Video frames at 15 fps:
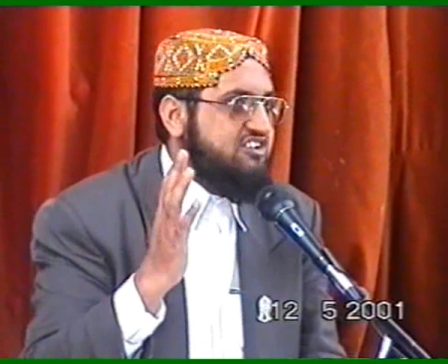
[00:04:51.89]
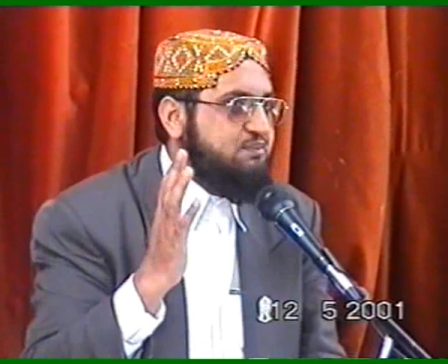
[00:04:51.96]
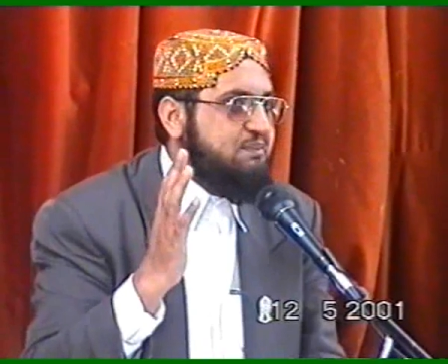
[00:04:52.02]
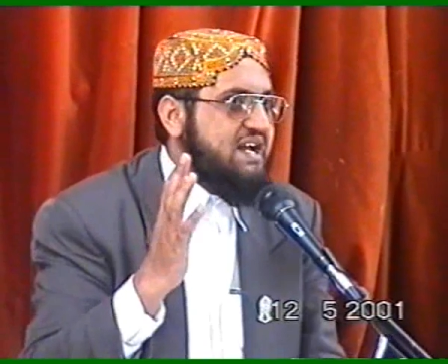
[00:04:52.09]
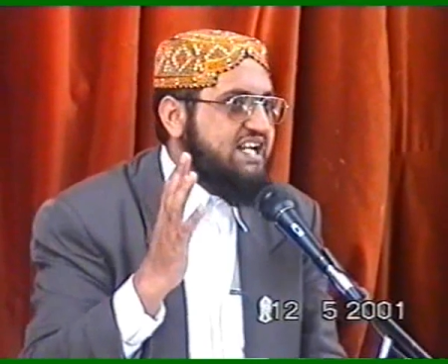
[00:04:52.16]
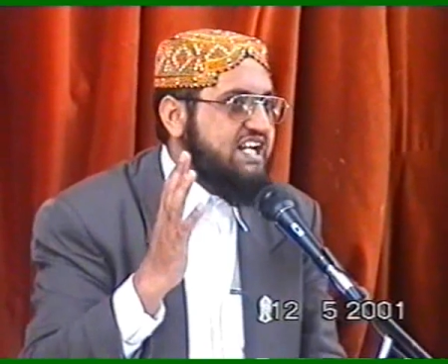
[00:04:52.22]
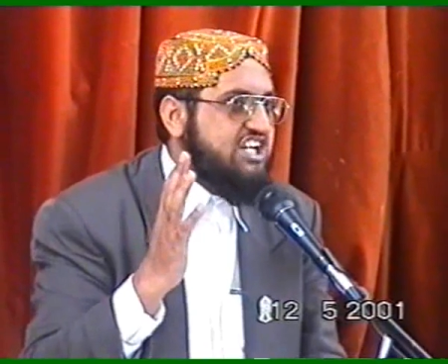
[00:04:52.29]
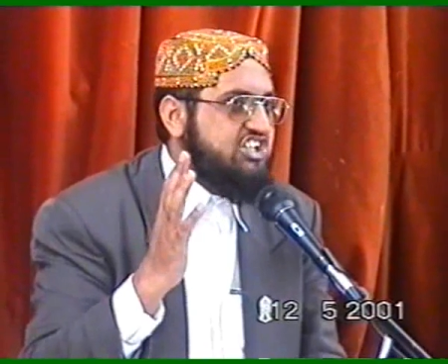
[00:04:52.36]

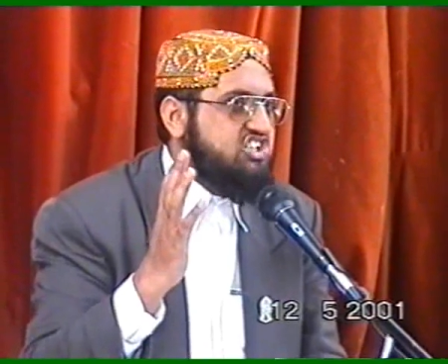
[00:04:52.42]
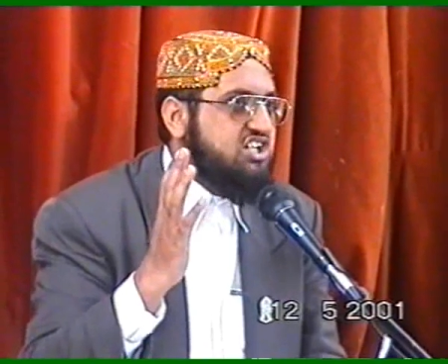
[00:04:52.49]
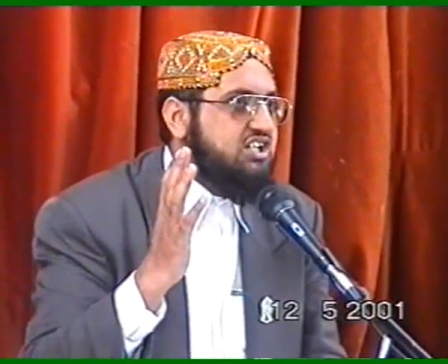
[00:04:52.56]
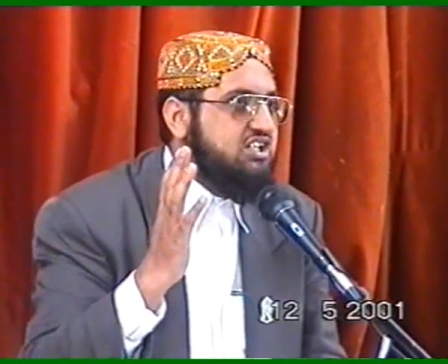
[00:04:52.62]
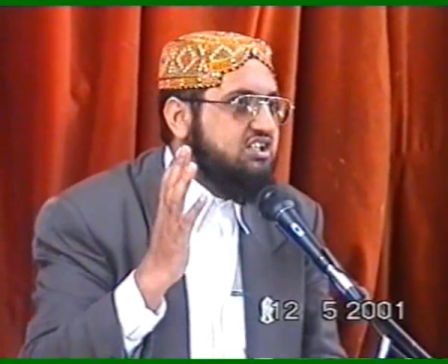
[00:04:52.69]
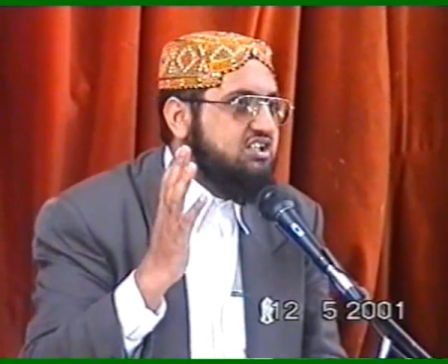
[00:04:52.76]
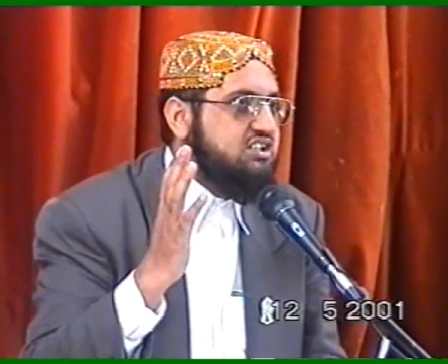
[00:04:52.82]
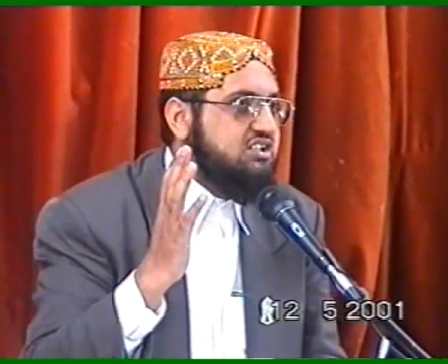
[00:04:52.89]

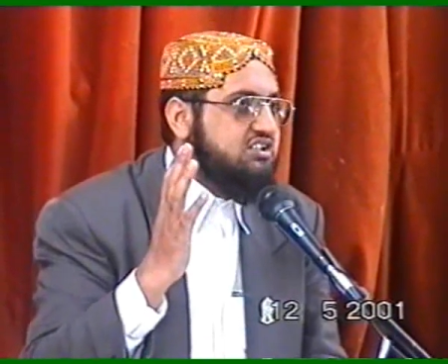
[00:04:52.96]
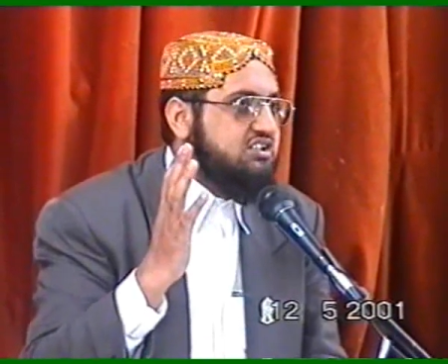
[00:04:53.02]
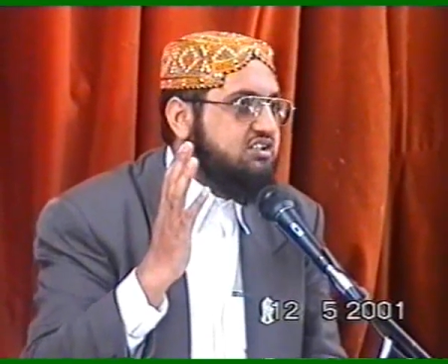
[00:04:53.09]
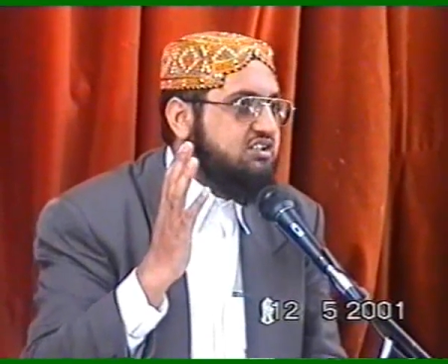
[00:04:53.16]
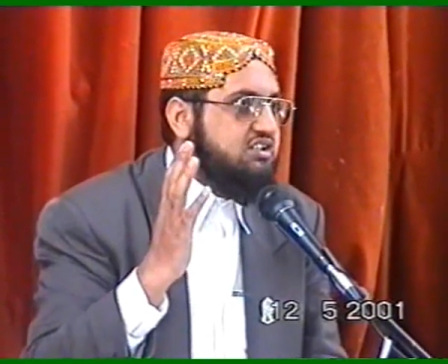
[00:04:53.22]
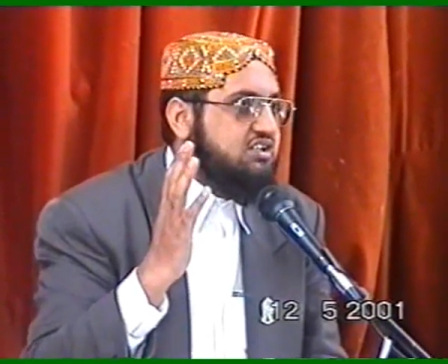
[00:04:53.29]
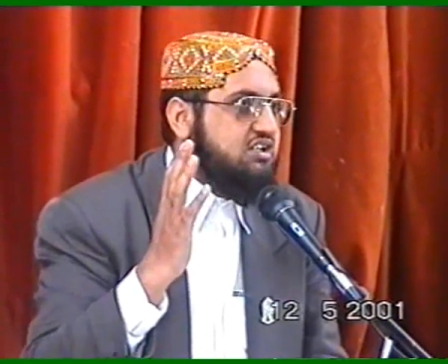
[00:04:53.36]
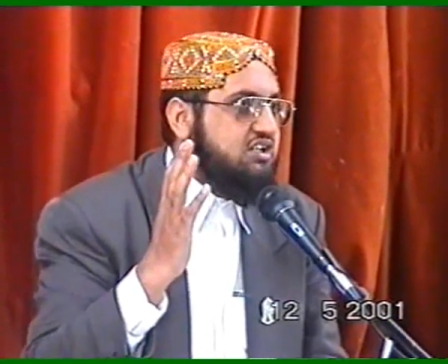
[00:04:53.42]
perspiration?
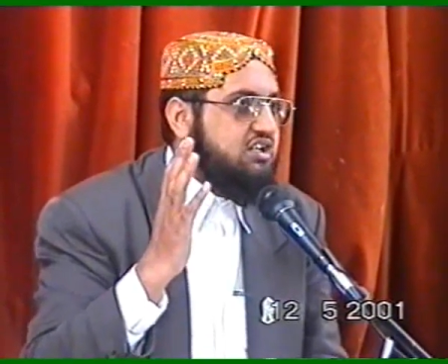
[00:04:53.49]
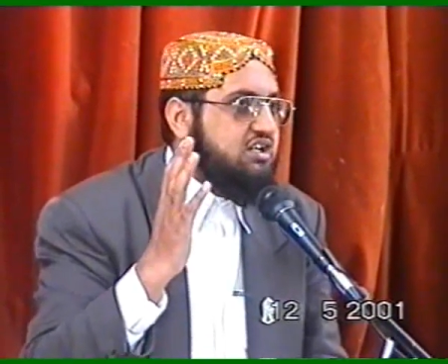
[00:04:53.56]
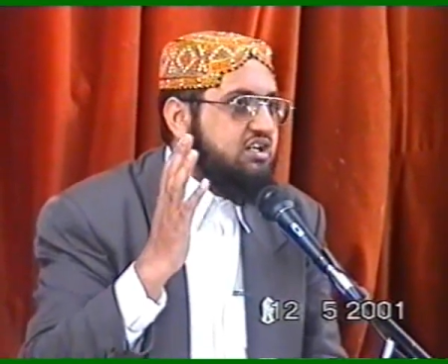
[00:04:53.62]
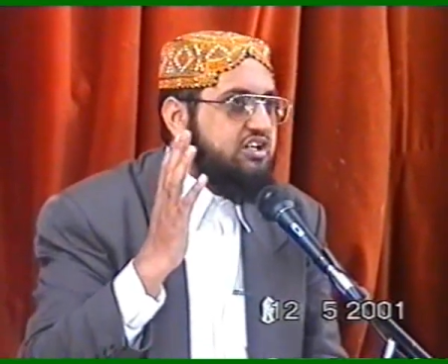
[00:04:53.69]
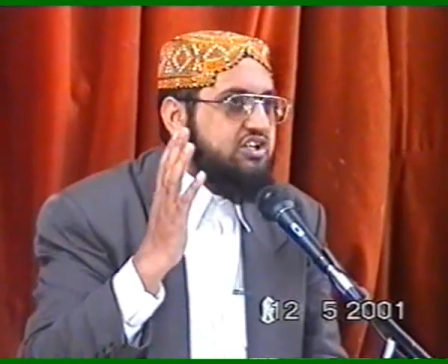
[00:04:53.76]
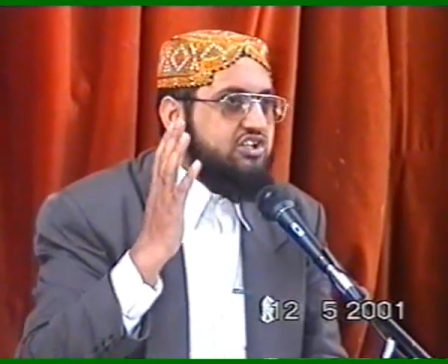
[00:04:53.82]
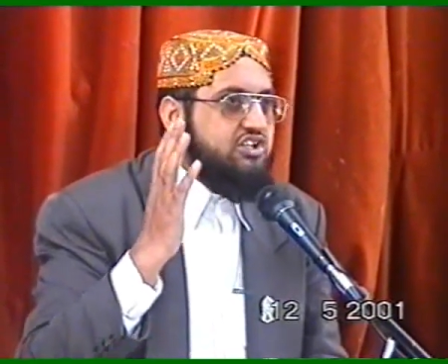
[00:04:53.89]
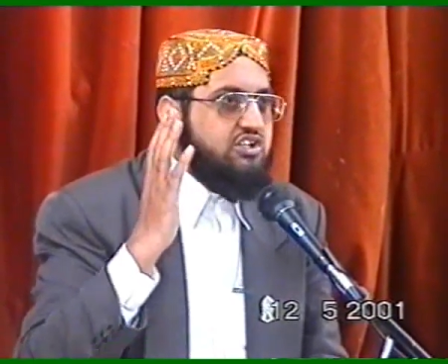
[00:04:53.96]

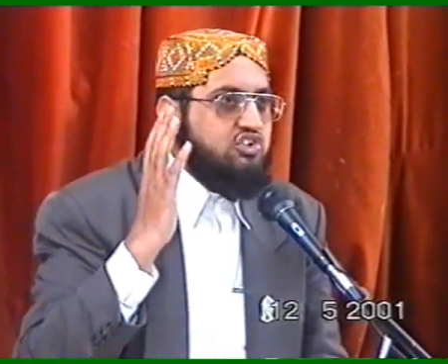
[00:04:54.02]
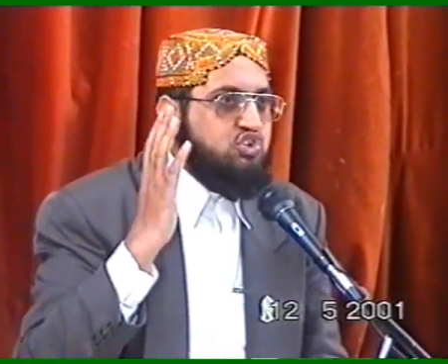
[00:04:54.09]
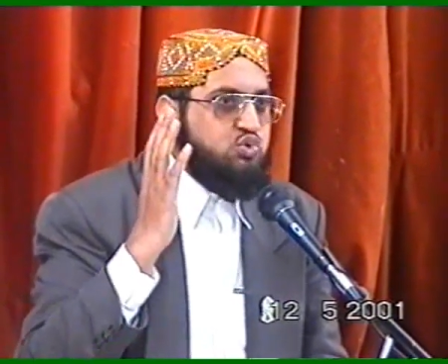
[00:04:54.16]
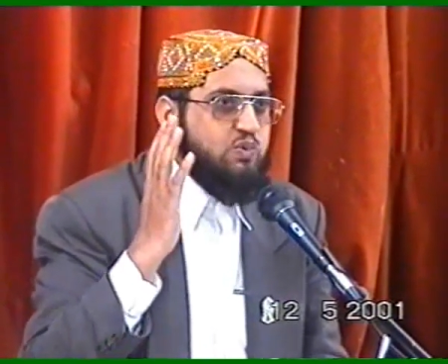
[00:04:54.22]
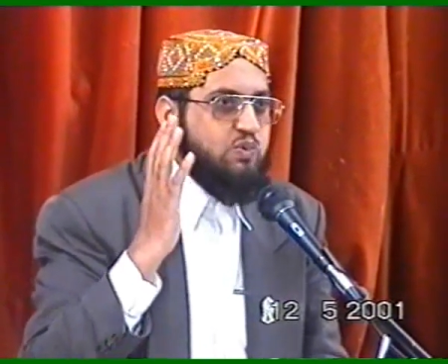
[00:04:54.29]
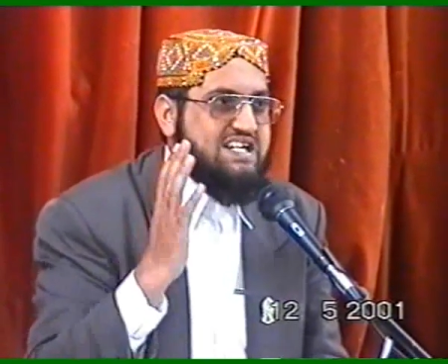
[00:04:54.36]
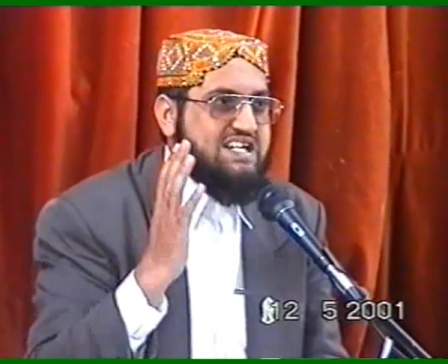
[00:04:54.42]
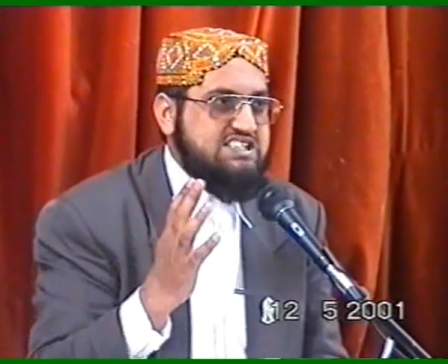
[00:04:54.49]

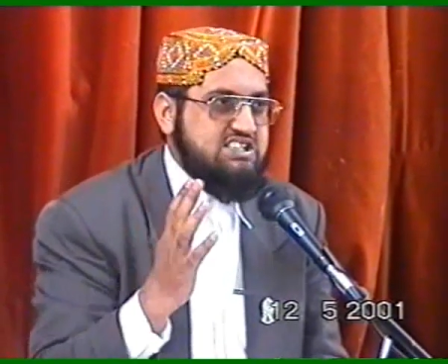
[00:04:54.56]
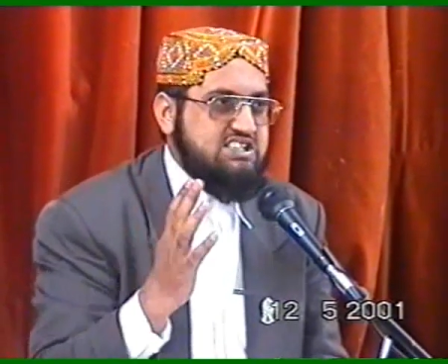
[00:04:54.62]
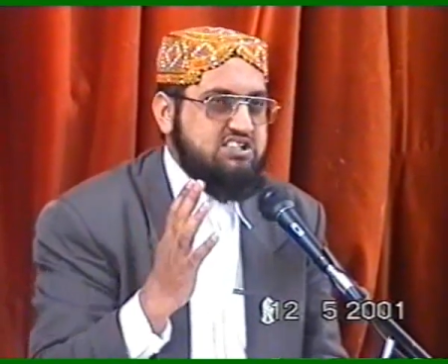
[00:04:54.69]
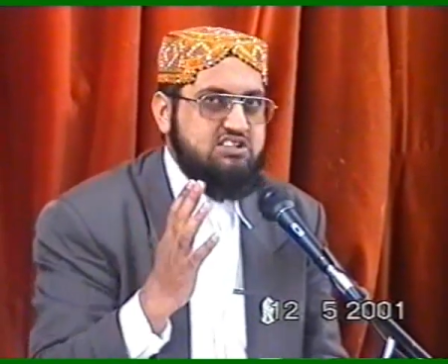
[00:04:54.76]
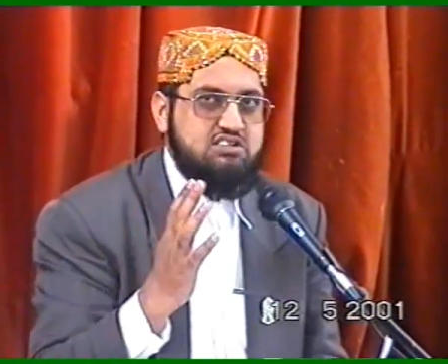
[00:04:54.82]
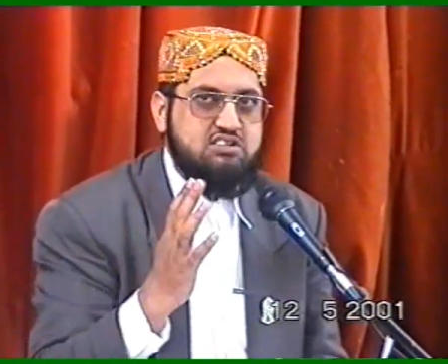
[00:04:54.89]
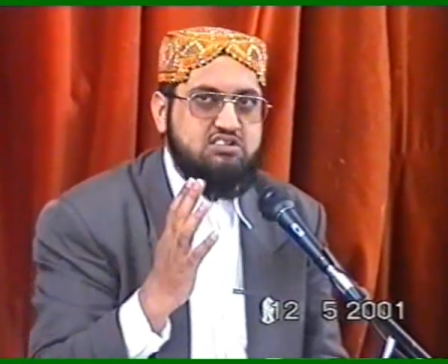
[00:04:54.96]
Sweat.